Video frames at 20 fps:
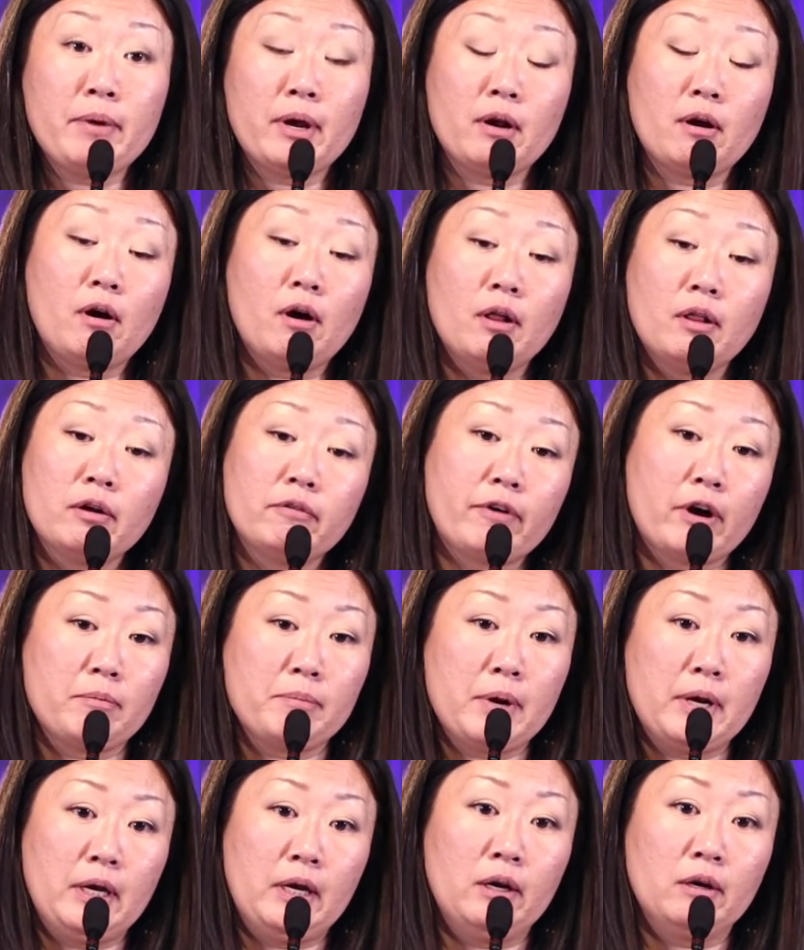and all of our
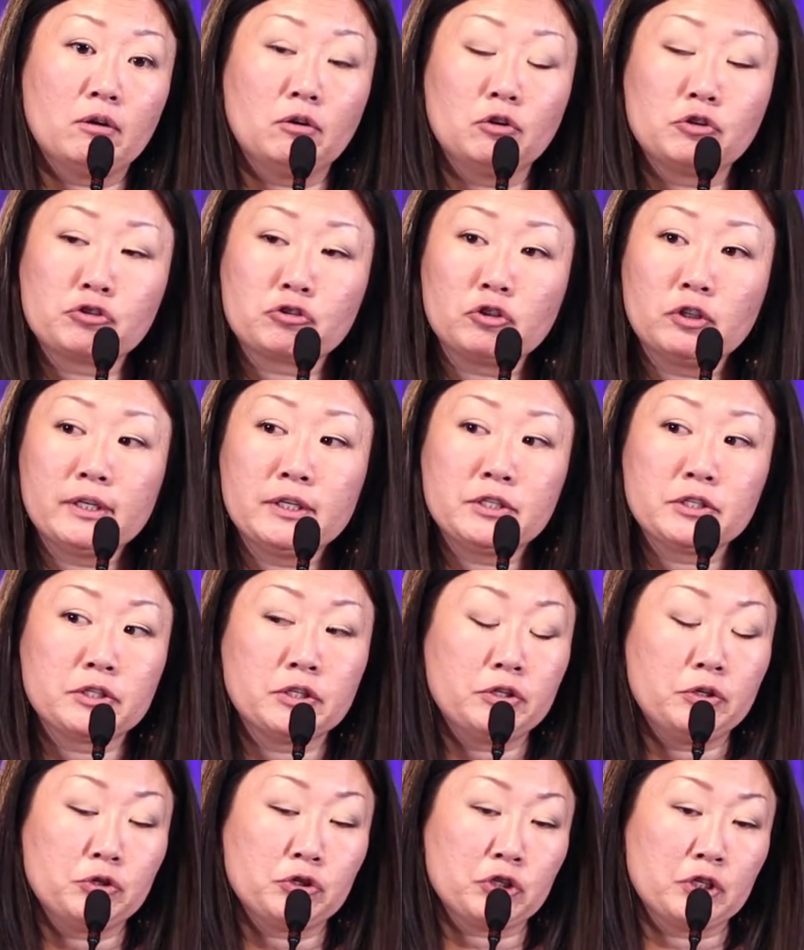many cultural
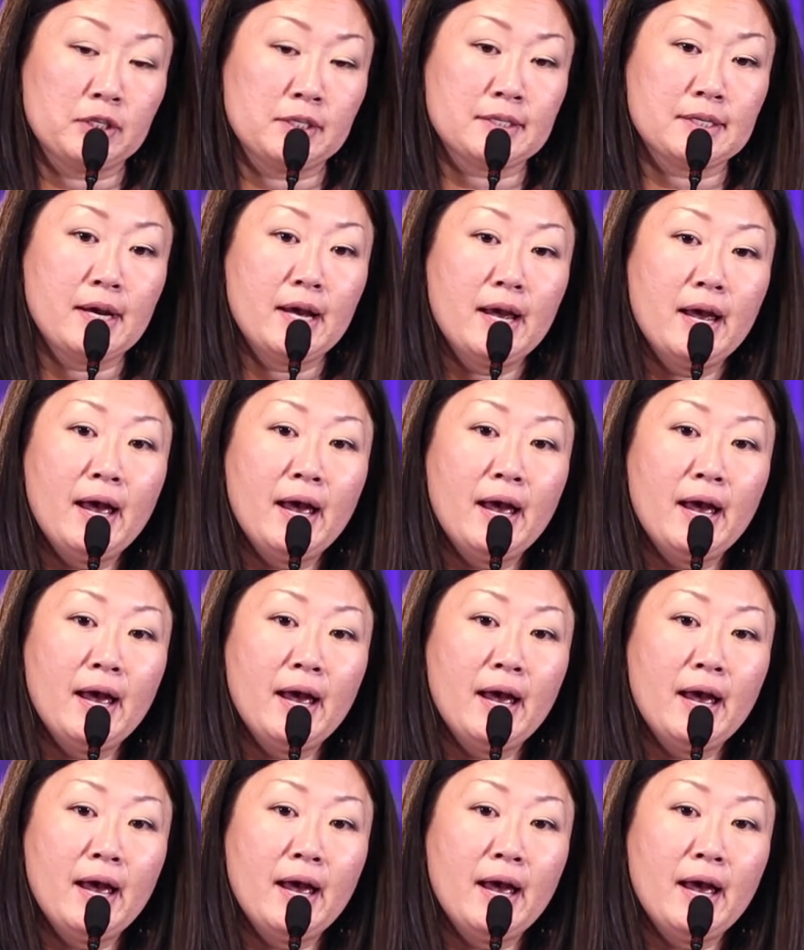institutions